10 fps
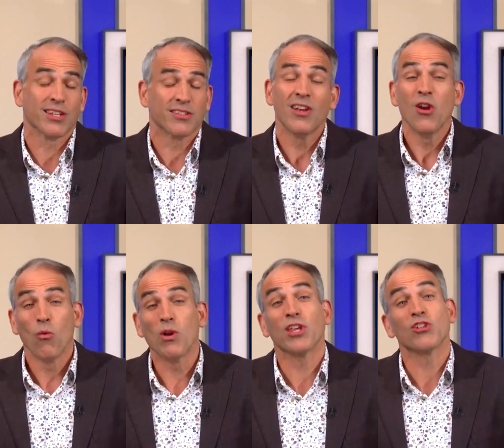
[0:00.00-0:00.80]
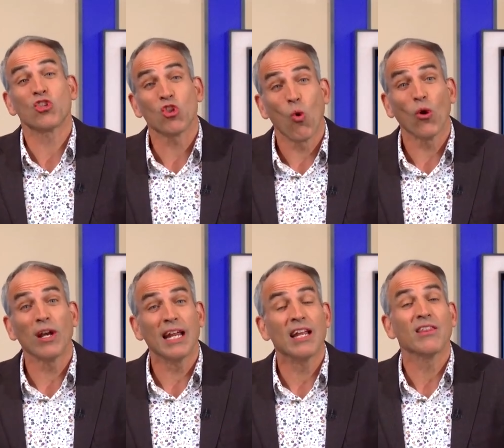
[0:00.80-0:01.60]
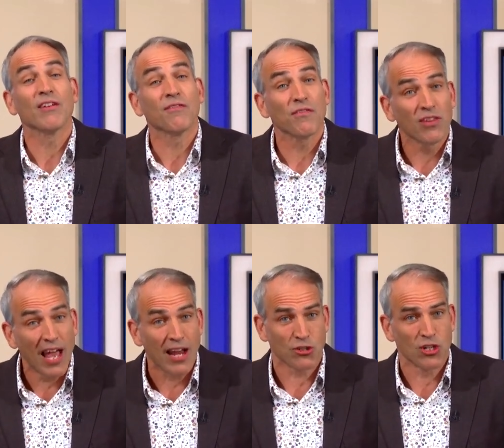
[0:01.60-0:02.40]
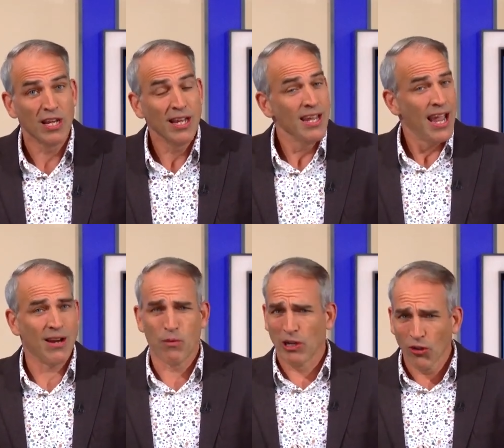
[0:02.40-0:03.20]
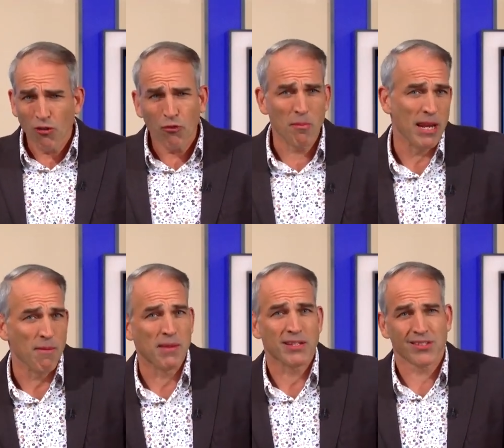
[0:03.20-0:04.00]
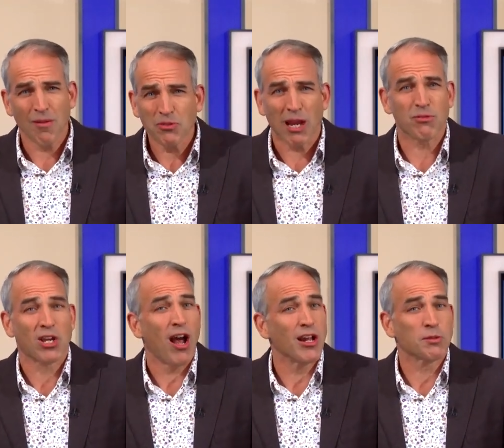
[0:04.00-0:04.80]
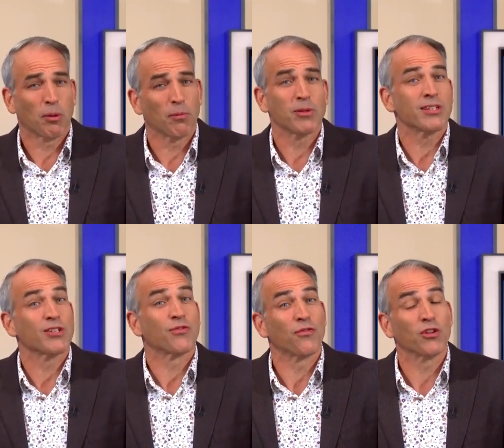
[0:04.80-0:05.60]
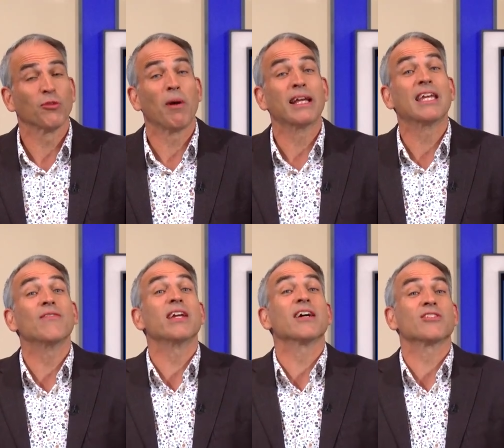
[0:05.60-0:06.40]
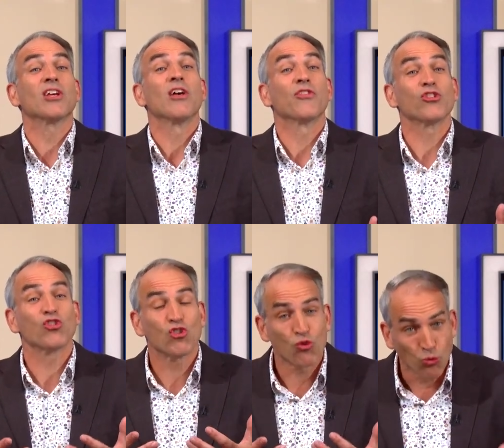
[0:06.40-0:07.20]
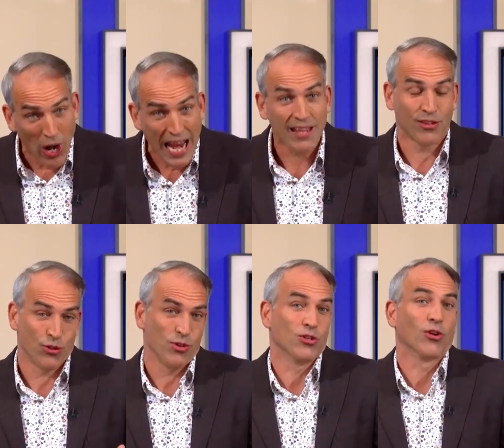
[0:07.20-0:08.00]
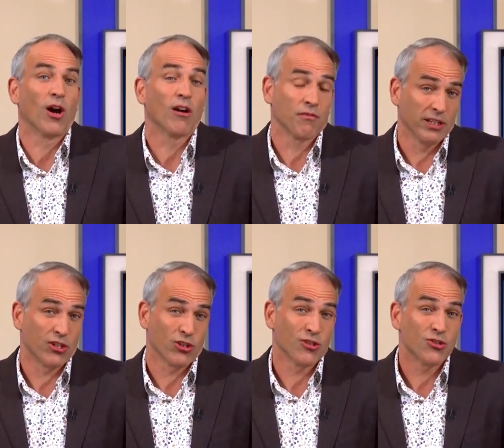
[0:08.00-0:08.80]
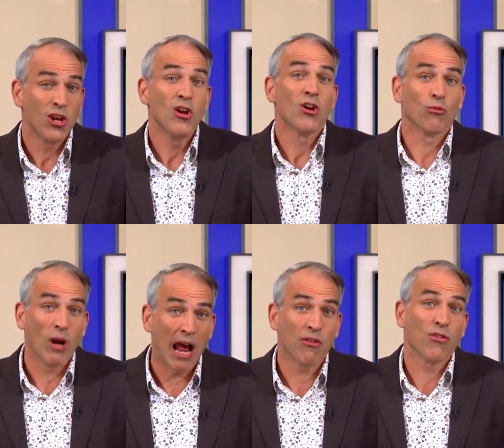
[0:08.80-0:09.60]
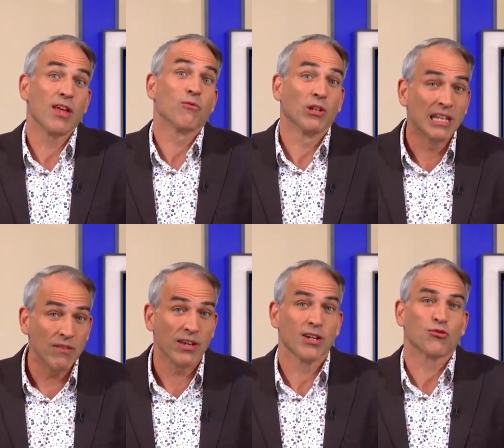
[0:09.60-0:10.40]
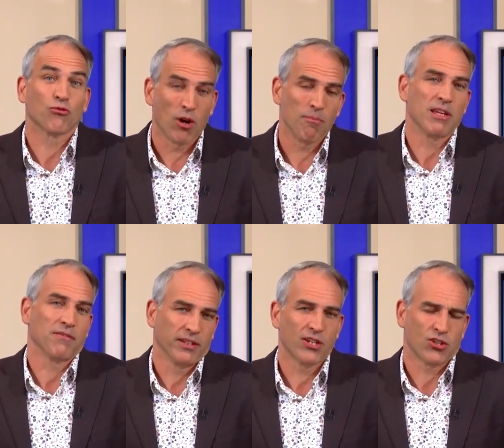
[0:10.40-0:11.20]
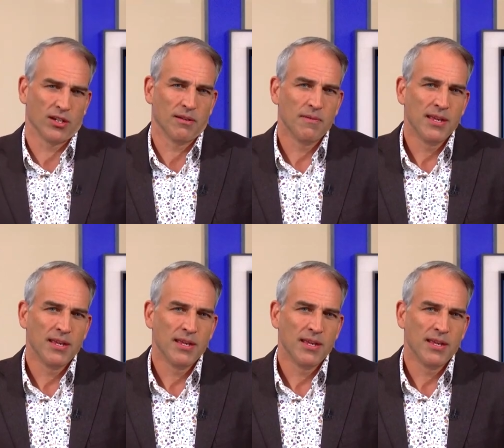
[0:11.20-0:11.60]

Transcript: this with his thorn in the flesh. And we learn from him that sometimes God's purpose is fulfilled by giving us the strength to endure our afflictions rather than relieving us from the affliction.